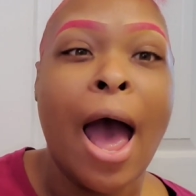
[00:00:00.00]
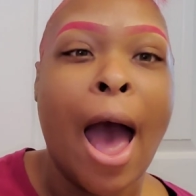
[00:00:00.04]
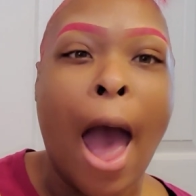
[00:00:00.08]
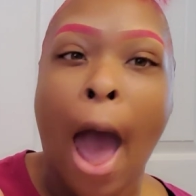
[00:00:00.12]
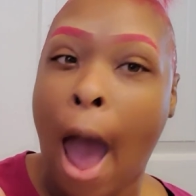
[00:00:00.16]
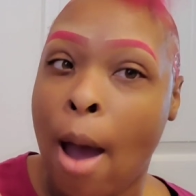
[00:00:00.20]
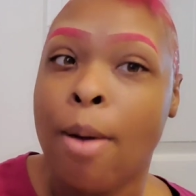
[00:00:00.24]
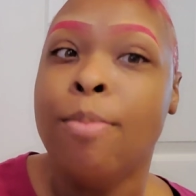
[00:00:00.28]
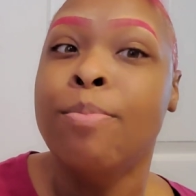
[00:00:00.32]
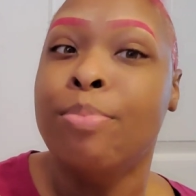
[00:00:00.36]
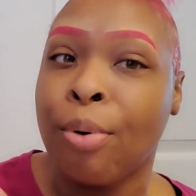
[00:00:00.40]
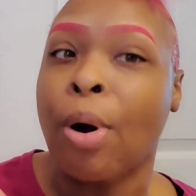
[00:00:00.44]

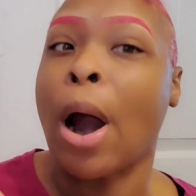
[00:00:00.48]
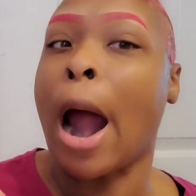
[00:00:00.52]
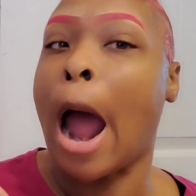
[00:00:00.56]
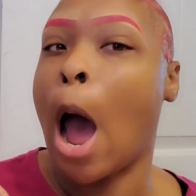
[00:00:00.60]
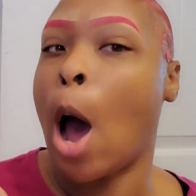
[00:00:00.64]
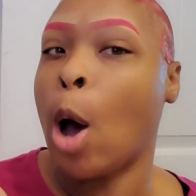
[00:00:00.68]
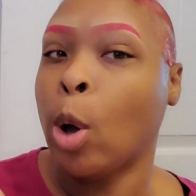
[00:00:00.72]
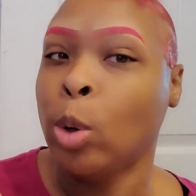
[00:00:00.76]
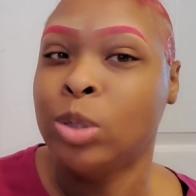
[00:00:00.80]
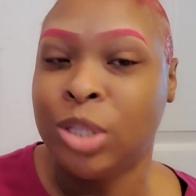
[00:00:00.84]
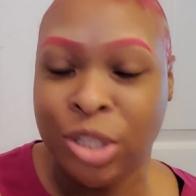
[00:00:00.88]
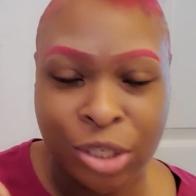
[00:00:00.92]

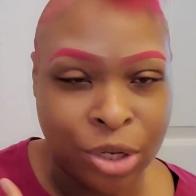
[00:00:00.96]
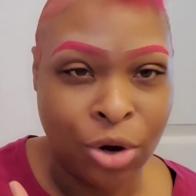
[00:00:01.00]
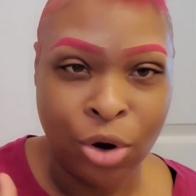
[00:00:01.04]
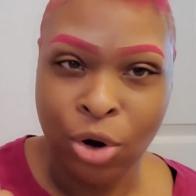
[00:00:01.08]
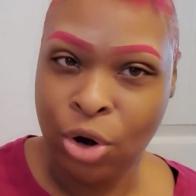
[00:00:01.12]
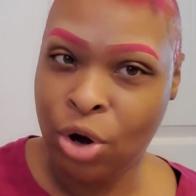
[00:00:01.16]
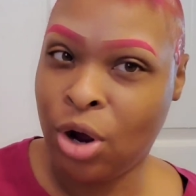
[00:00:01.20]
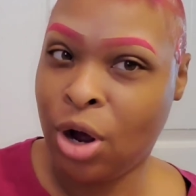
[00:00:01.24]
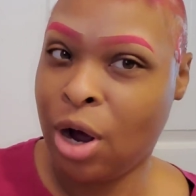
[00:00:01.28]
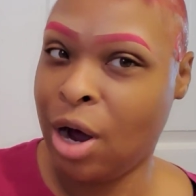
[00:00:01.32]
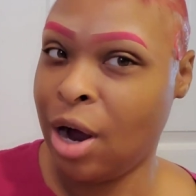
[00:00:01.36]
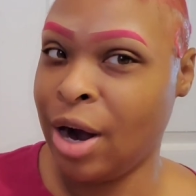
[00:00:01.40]
Eyebrows
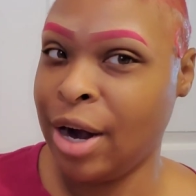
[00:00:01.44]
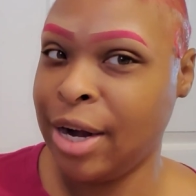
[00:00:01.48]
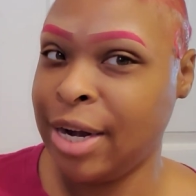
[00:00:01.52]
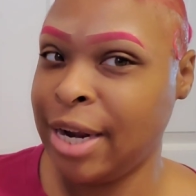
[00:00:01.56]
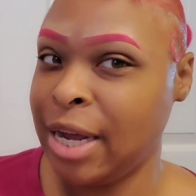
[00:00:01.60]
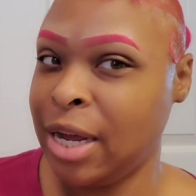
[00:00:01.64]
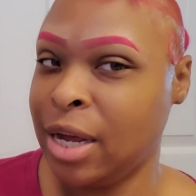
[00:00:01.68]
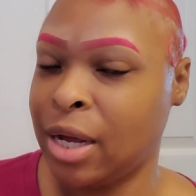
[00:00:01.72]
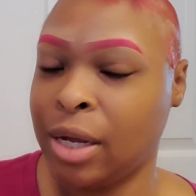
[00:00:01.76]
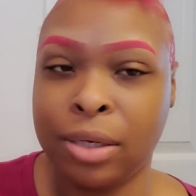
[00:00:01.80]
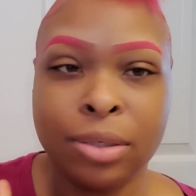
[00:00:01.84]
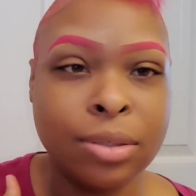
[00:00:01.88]
are
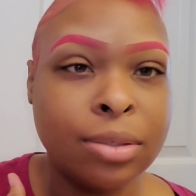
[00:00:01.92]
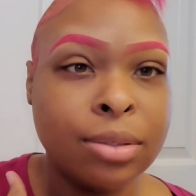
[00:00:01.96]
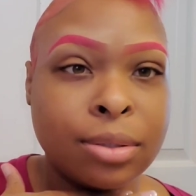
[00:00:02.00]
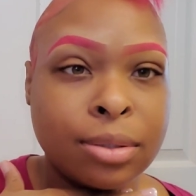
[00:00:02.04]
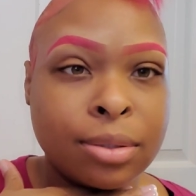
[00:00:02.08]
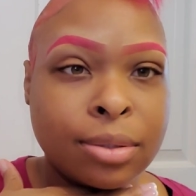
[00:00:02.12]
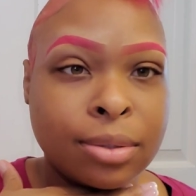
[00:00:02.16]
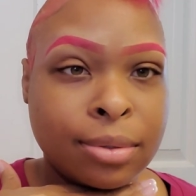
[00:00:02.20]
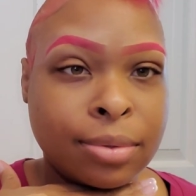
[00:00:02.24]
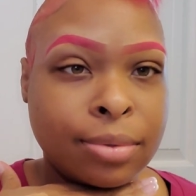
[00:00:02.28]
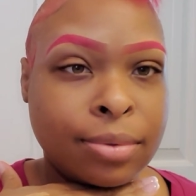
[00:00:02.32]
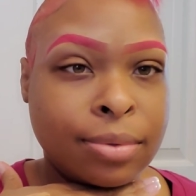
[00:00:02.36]
done.
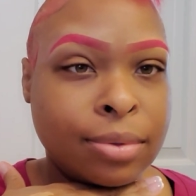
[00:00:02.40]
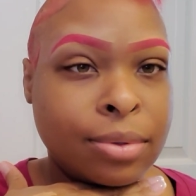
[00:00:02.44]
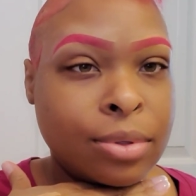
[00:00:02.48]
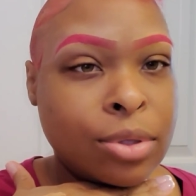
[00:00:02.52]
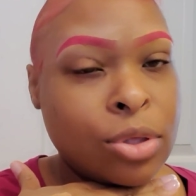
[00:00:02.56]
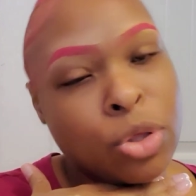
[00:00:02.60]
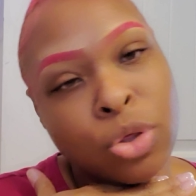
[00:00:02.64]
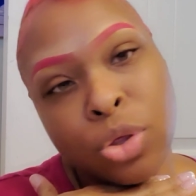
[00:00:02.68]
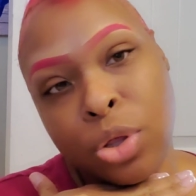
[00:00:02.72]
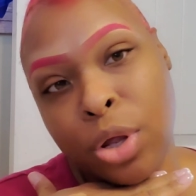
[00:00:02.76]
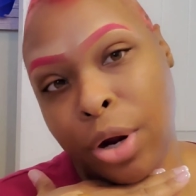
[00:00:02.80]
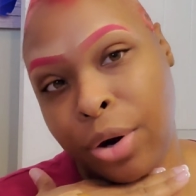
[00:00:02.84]

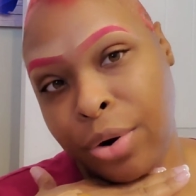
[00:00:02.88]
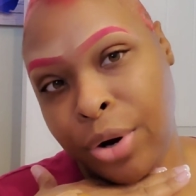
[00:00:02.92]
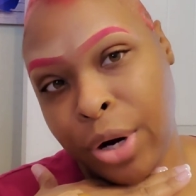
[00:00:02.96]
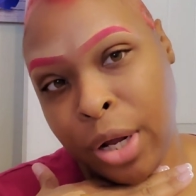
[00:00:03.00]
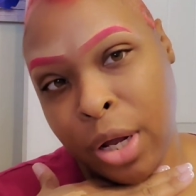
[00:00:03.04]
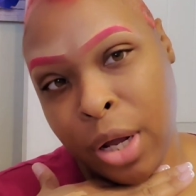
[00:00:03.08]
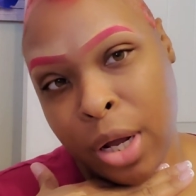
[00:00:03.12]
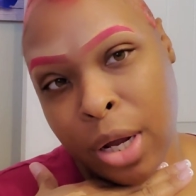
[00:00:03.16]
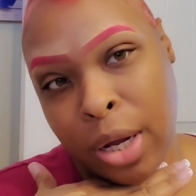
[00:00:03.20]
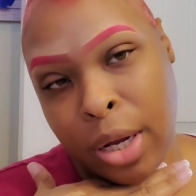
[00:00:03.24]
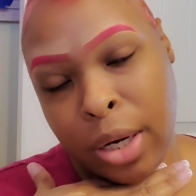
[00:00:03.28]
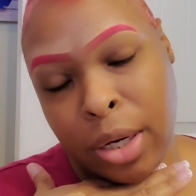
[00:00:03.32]
They're
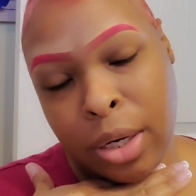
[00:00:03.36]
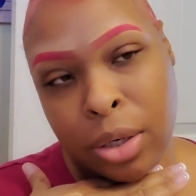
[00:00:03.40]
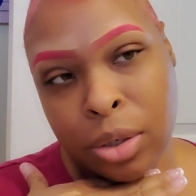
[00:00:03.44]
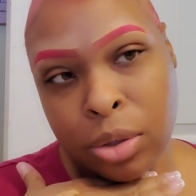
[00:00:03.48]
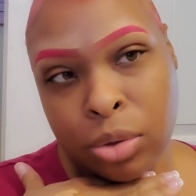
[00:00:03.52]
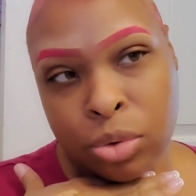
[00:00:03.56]
done.